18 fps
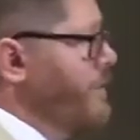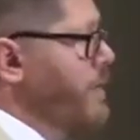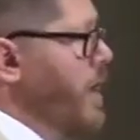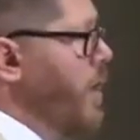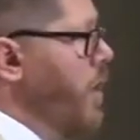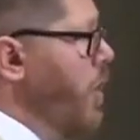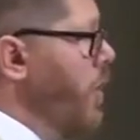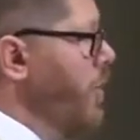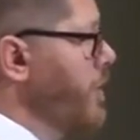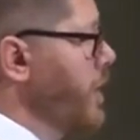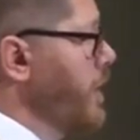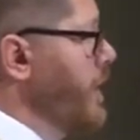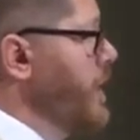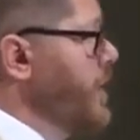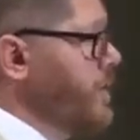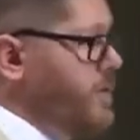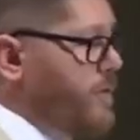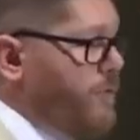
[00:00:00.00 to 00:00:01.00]
got all the
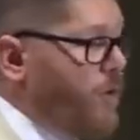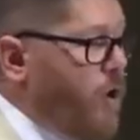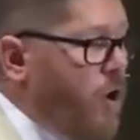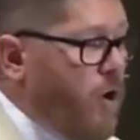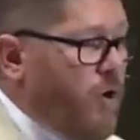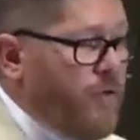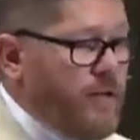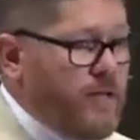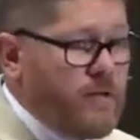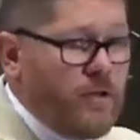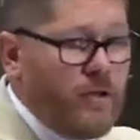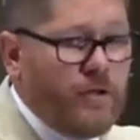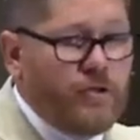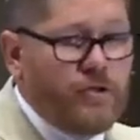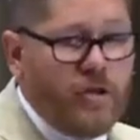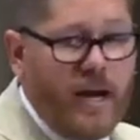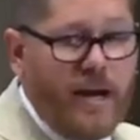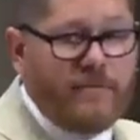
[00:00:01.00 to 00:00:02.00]
leaders of all these little
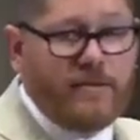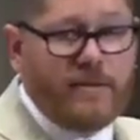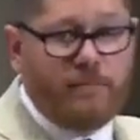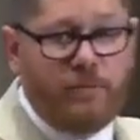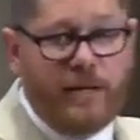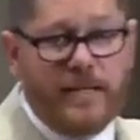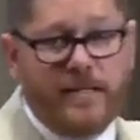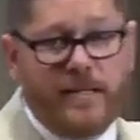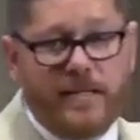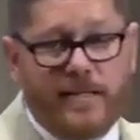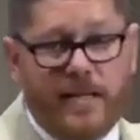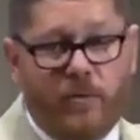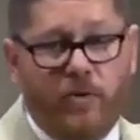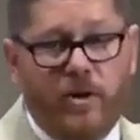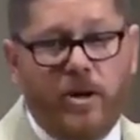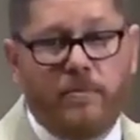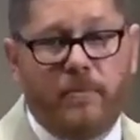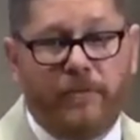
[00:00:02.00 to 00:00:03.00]
tribes and places that
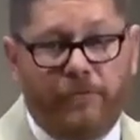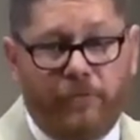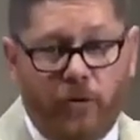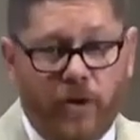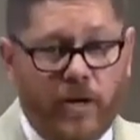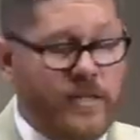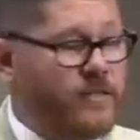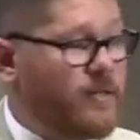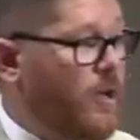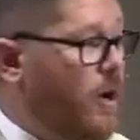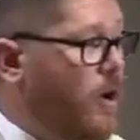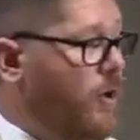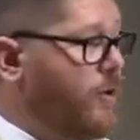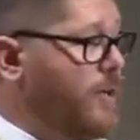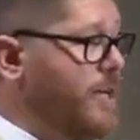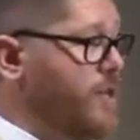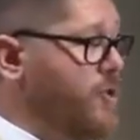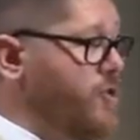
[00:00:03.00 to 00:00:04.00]
were here before us that
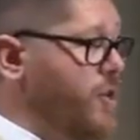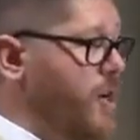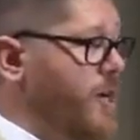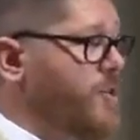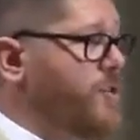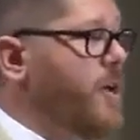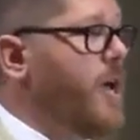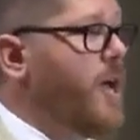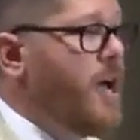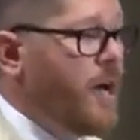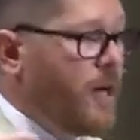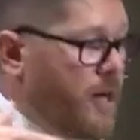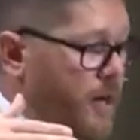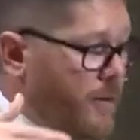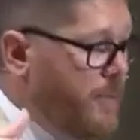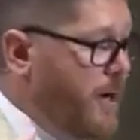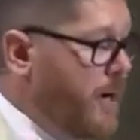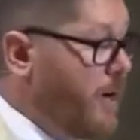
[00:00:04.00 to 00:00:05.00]
all need judge.
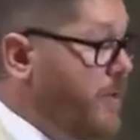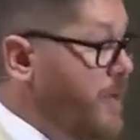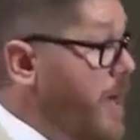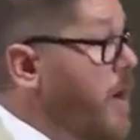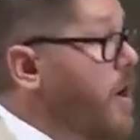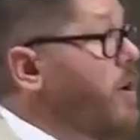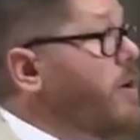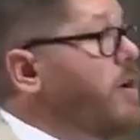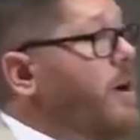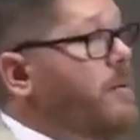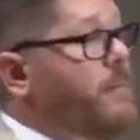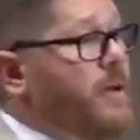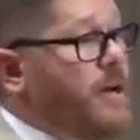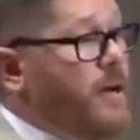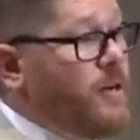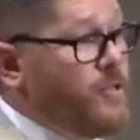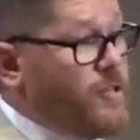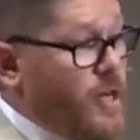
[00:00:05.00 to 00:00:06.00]
Come here. They all come
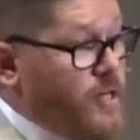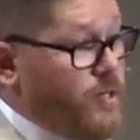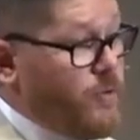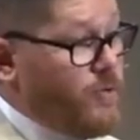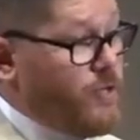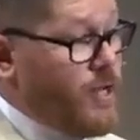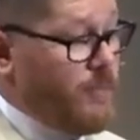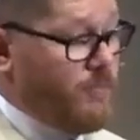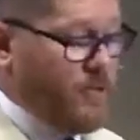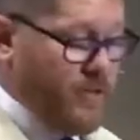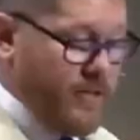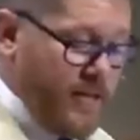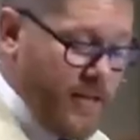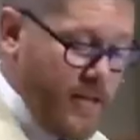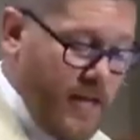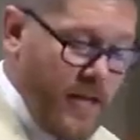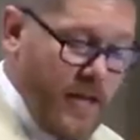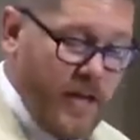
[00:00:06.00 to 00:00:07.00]
here, Joshua chapter
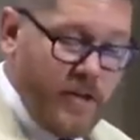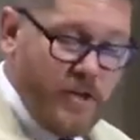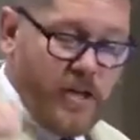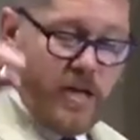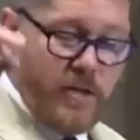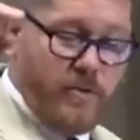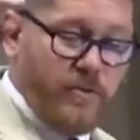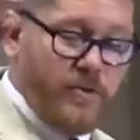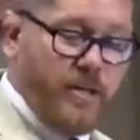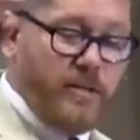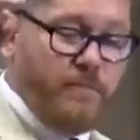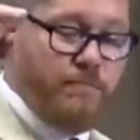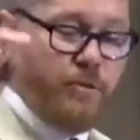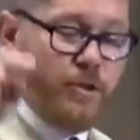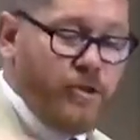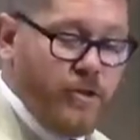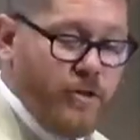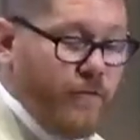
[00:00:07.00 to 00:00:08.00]
10. Joshua says,
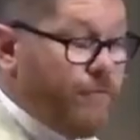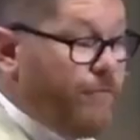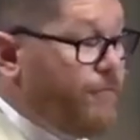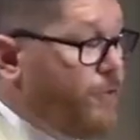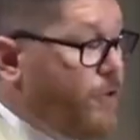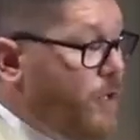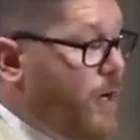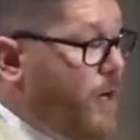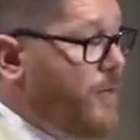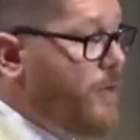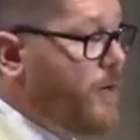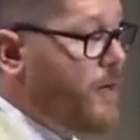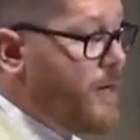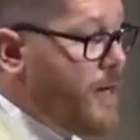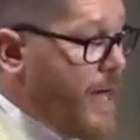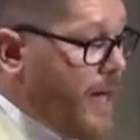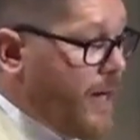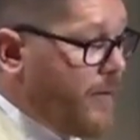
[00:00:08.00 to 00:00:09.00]
Put your foot on their
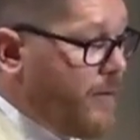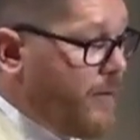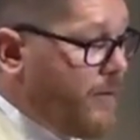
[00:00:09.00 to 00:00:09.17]
neck